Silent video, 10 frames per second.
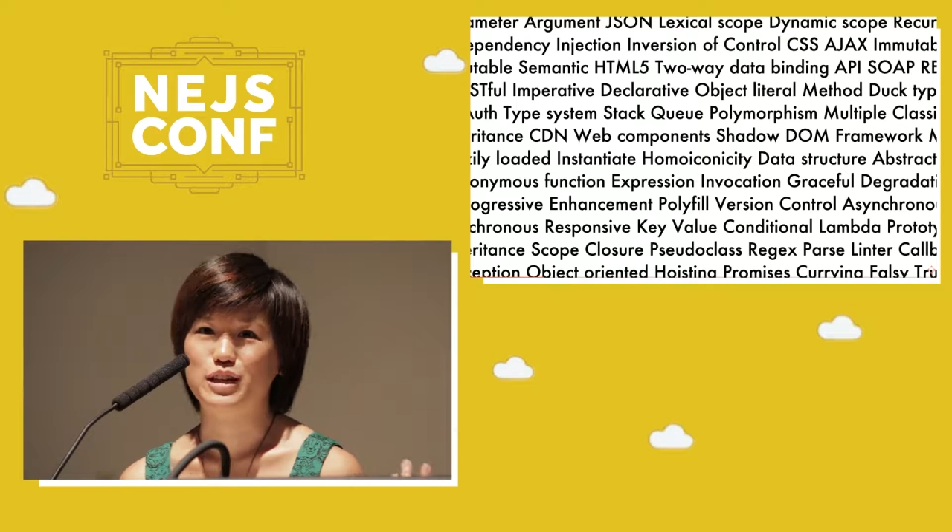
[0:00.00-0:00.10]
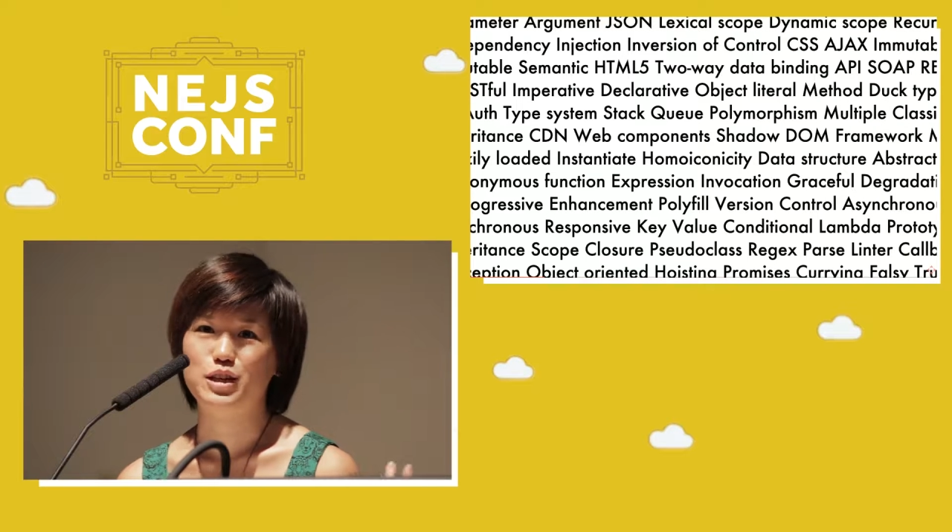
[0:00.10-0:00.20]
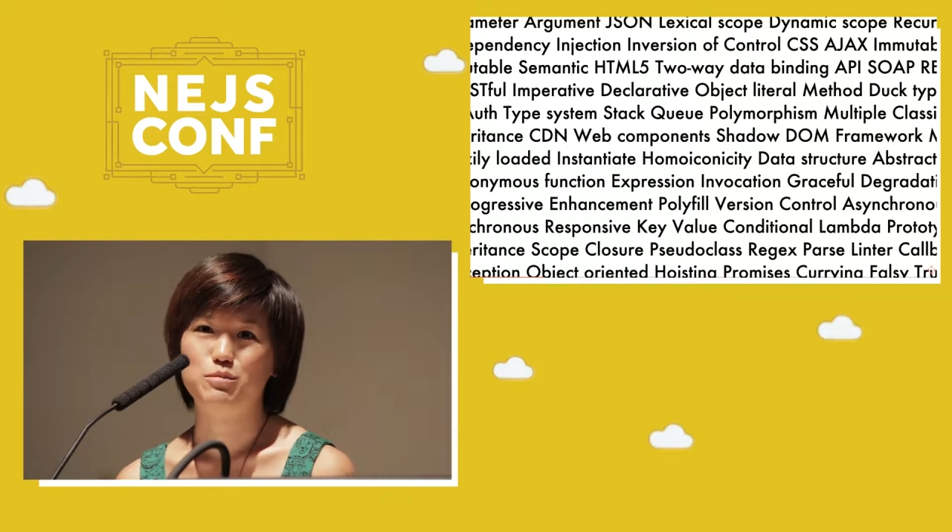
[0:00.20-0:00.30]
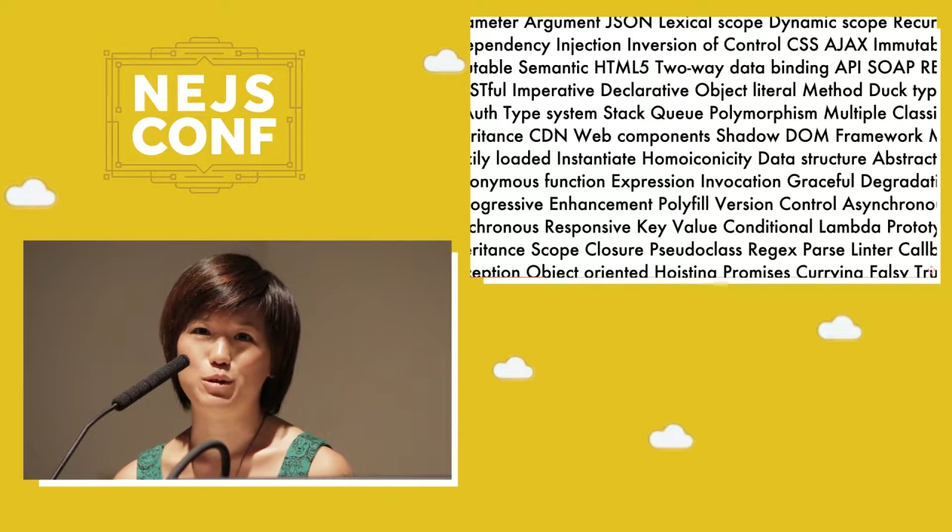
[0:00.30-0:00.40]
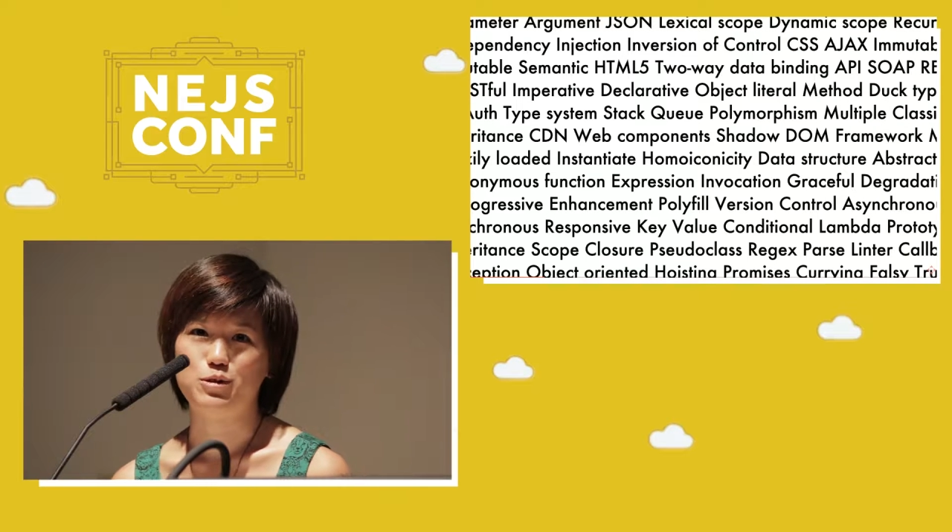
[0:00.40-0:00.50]

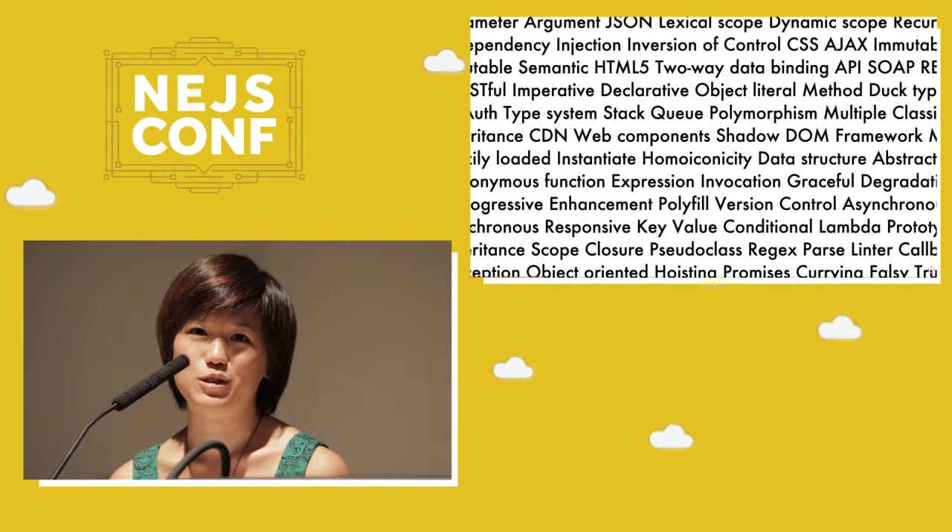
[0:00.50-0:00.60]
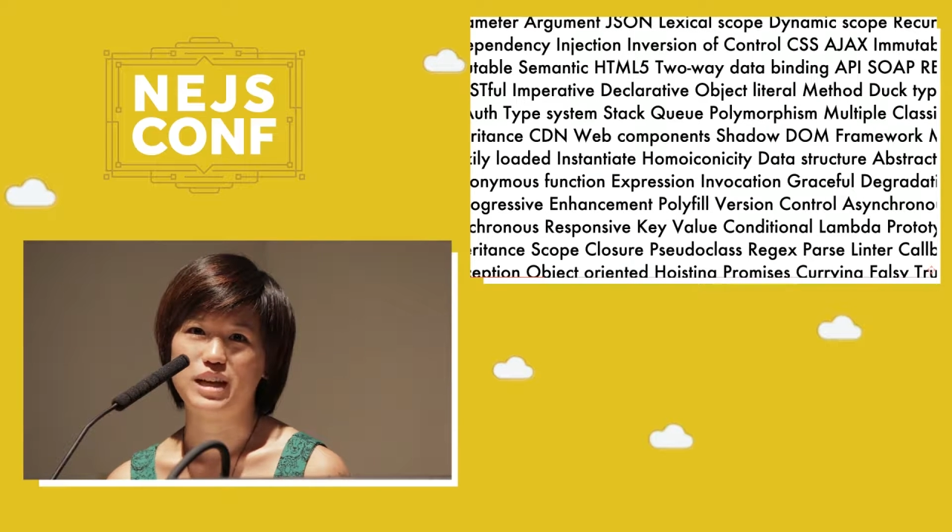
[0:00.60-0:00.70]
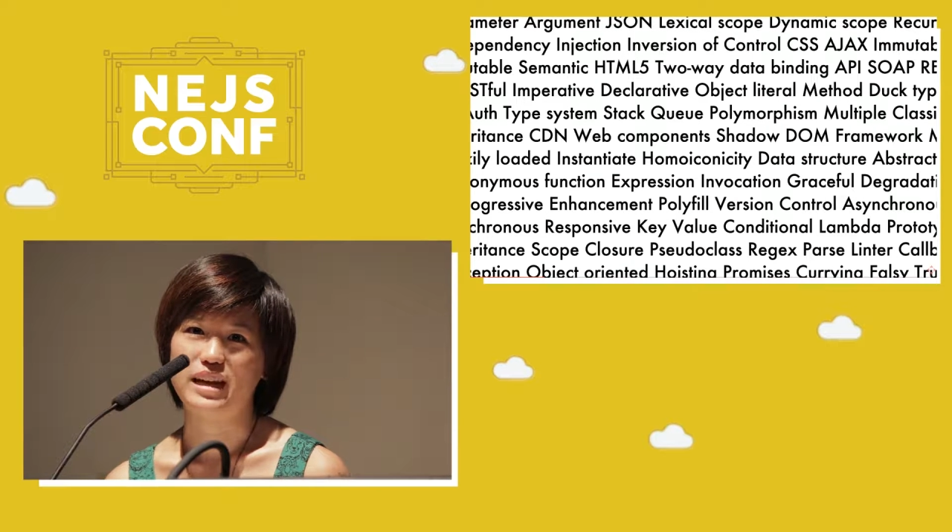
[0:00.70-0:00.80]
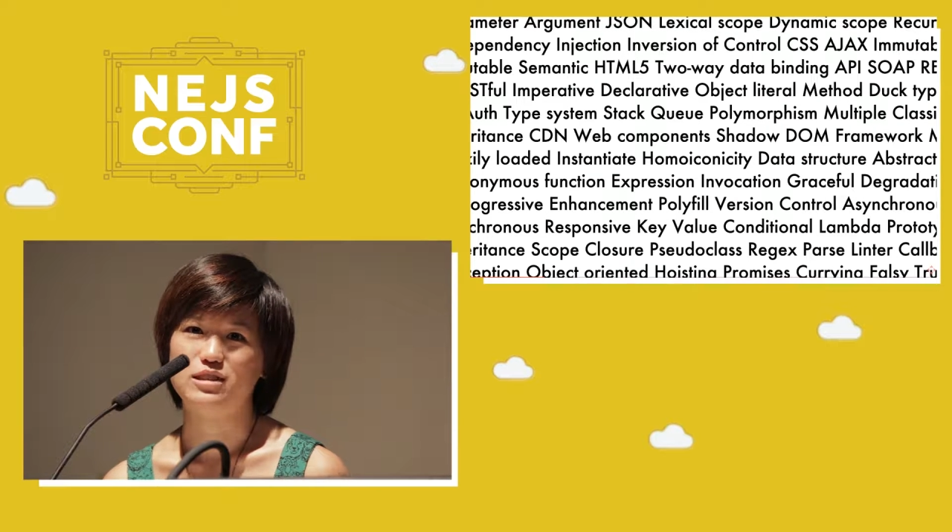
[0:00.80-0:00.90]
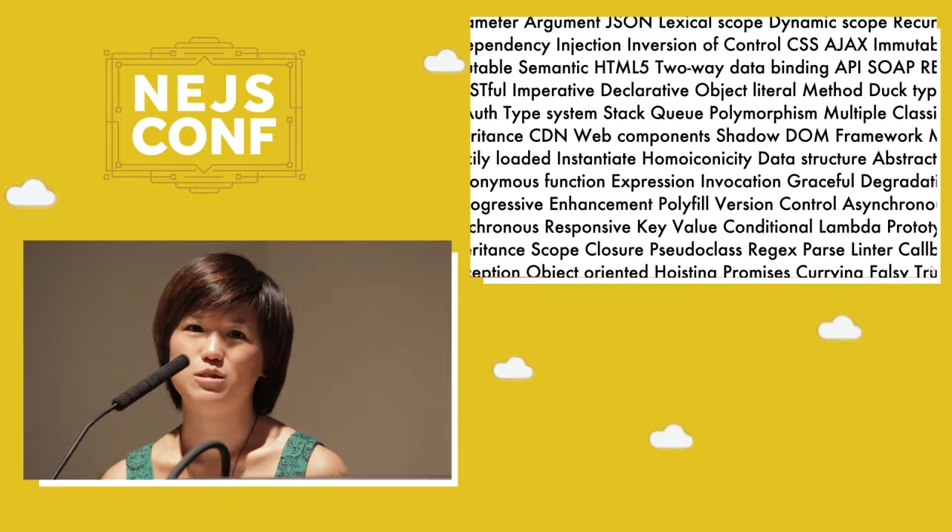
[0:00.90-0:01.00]
in computer
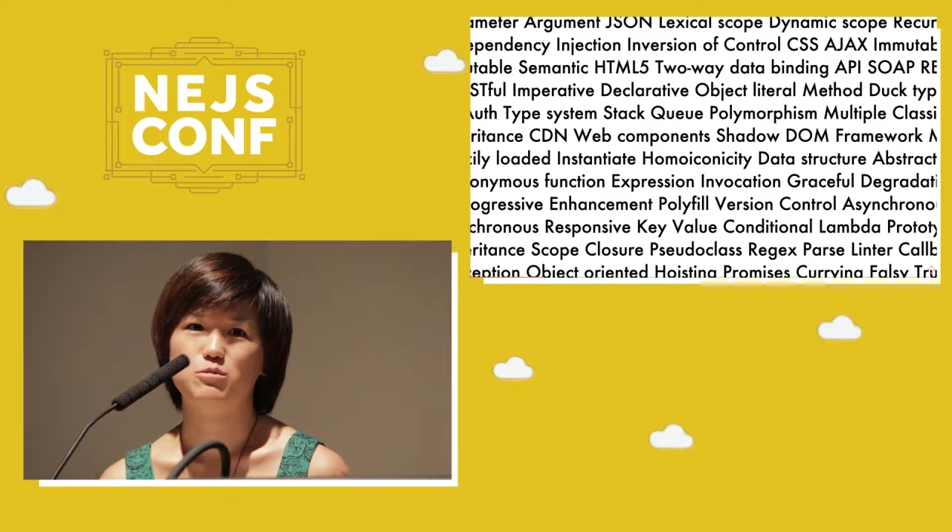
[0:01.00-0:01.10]
science